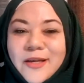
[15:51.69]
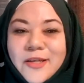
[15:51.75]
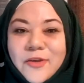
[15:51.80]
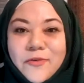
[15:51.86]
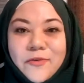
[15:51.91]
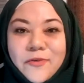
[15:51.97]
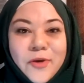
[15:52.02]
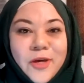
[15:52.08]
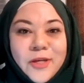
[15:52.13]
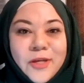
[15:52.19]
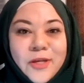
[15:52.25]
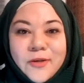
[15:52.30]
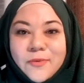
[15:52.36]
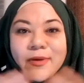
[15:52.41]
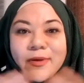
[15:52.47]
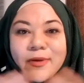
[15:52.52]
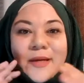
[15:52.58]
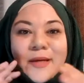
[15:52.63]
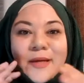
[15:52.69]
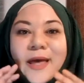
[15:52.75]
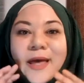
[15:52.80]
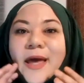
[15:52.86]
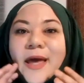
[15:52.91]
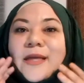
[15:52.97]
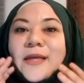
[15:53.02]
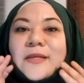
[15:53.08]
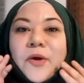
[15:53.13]
You've got to
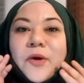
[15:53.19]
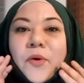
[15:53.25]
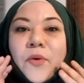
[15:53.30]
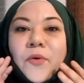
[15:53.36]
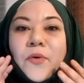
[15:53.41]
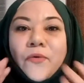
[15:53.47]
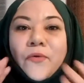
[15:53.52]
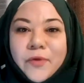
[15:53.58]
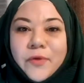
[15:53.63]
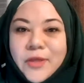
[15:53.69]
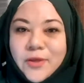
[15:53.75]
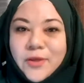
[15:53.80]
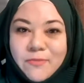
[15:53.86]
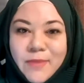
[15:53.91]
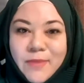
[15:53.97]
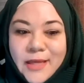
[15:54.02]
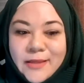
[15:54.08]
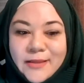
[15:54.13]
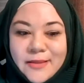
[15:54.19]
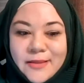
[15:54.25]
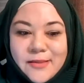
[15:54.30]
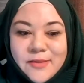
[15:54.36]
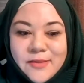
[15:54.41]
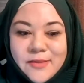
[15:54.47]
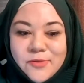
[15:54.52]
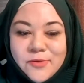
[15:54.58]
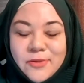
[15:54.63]
hand over your
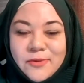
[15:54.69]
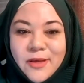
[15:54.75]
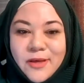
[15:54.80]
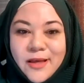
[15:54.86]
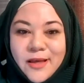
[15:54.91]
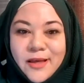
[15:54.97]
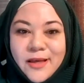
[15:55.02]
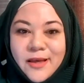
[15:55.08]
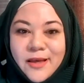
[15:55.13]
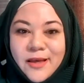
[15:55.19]
matters to Allah.